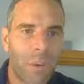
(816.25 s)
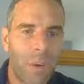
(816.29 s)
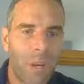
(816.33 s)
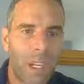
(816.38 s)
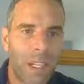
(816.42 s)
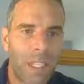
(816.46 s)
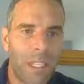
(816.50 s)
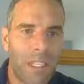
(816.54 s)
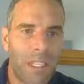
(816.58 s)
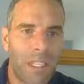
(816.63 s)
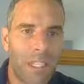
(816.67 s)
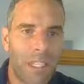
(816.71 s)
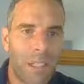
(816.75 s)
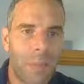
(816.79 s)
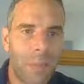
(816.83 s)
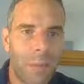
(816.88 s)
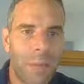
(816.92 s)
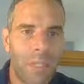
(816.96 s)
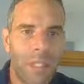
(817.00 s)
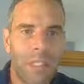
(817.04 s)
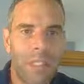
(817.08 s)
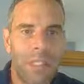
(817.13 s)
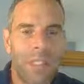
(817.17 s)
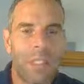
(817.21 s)

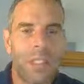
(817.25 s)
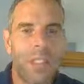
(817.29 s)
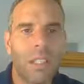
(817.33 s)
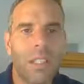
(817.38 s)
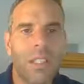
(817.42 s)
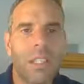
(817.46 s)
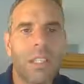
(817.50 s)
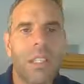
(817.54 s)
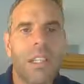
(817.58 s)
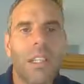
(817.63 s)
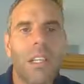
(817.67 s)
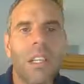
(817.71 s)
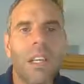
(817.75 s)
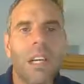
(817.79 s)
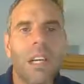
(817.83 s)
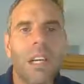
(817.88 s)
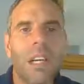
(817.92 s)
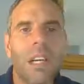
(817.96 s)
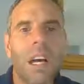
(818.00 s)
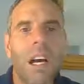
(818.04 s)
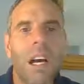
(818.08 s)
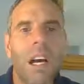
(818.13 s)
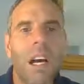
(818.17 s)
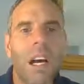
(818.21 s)
Otherwise, it will
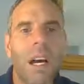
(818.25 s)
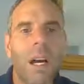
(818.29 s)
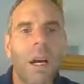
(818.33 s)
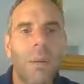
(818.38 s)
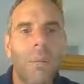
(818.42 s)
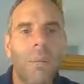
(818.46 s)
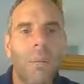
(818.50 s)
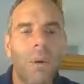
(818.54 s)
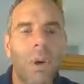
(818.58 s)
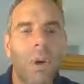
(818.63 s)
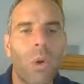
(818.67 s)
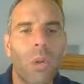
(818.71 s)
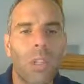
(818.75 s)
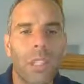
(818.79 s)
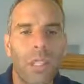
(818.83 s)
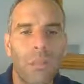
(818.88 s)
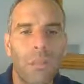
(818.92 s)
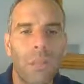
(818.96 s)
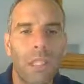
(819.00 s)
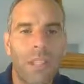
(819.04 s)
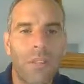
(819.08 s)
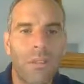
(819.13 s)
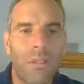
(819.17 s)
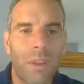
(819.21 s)

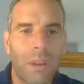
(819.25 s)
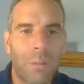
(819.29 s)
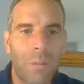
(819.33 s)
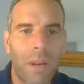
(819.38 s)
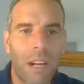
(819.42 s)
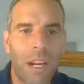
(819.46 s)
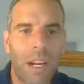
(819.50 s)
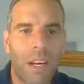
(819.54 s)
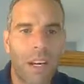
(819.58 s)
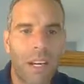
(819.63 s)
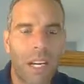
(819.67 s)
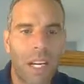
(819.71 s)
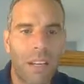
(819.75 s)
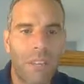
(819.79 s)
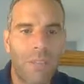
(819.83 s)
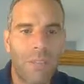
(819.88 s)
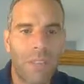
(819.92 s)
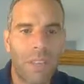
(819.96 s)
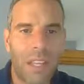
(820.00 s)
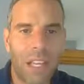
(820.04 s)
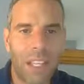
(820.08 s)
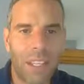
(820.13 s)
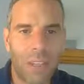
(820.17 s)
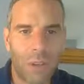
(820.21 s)
only be for the
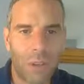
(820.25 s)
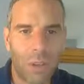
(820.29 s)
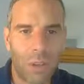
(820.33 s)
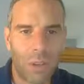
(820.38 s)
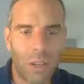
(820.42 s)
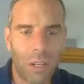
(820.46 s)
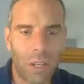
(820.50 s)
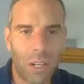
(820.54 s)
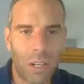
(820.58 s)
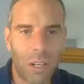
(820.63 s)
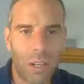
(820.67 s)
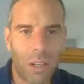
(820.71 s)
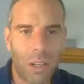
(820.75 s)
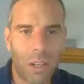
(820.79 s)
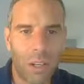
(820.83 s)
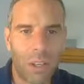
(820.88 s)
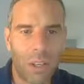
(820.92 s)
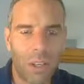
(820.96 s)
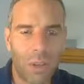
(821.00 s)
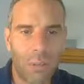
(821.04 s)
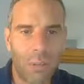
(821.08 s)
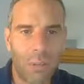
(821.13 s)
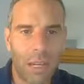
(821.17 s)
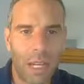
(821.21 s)
paragraph that
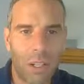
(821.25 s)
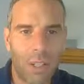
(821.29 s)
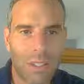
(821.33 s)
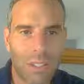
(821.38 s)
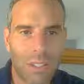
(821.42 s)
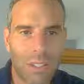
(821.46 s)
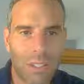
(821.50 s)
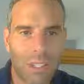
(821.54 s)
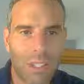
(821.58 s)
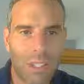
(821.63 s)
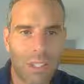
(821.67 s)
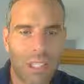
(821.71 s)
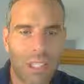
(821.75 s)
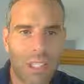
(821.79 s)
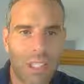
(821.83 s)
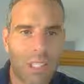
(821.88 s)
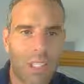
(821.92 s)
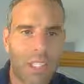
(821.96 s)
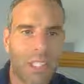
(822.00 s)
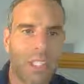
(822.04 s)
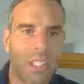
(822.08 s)
your mouse is